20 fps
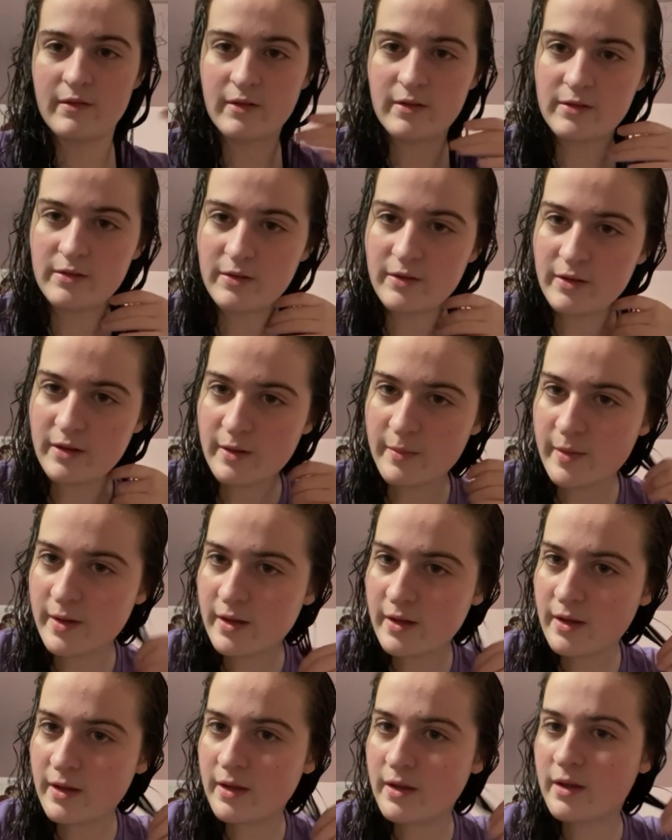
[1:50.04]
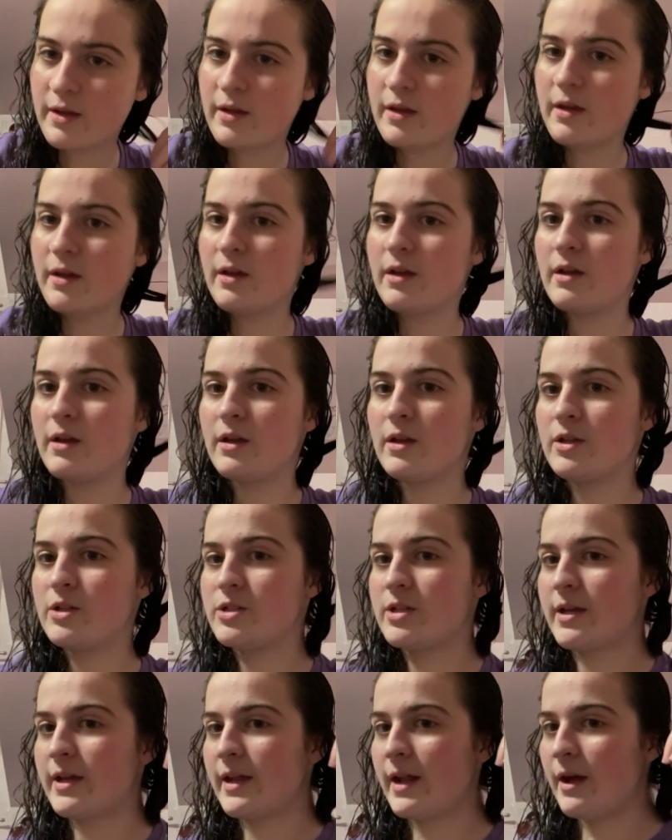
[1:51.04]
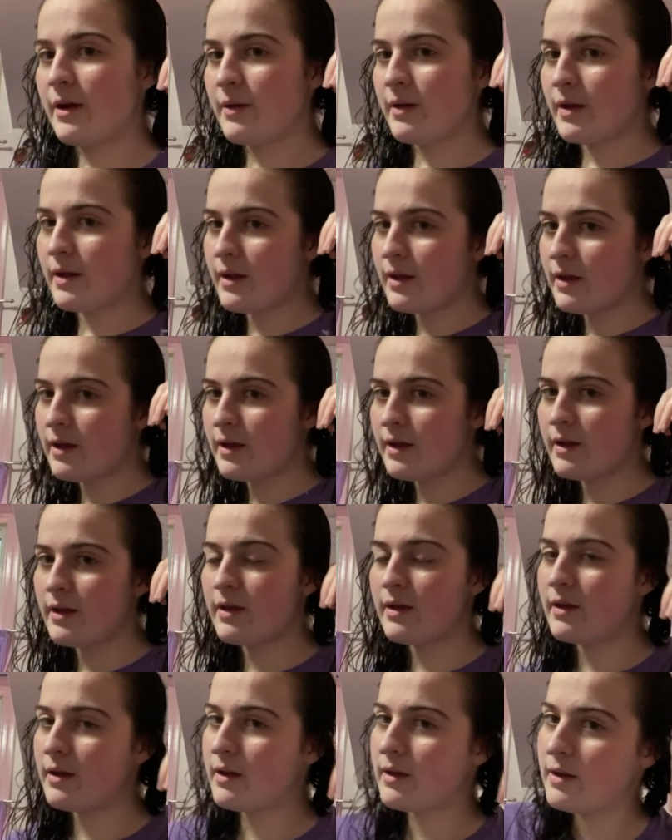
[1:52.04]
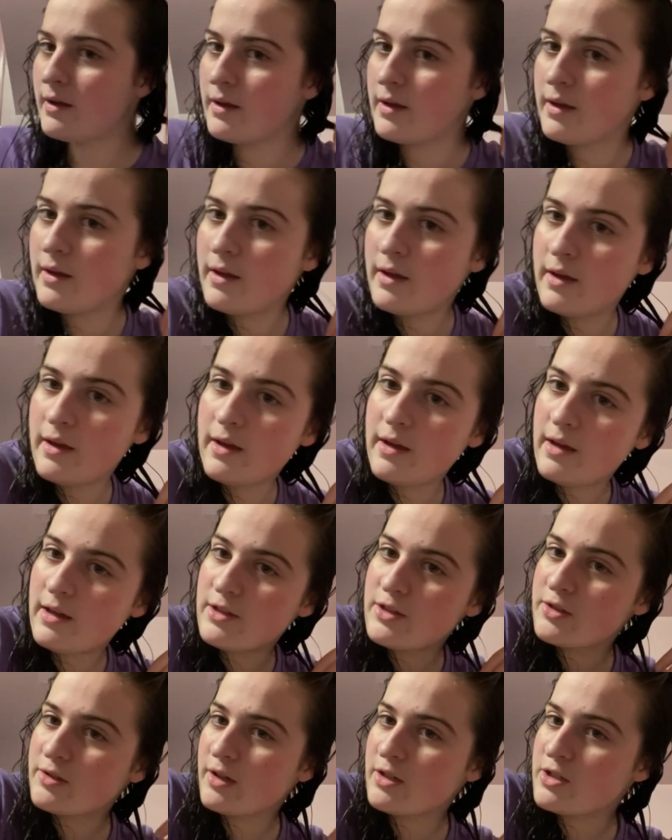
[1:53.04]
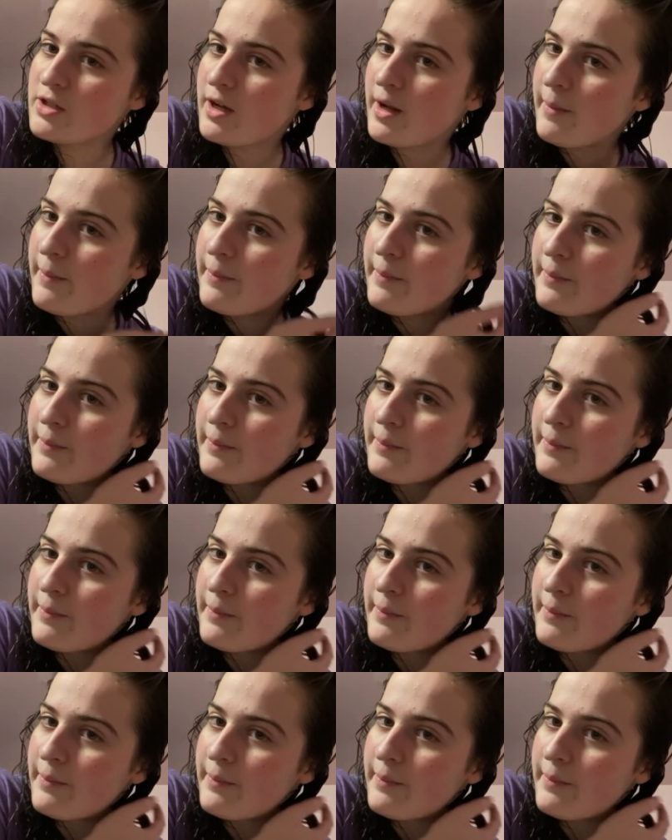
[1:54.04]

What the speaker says: So then I'm going to shake it out and scrunch it up.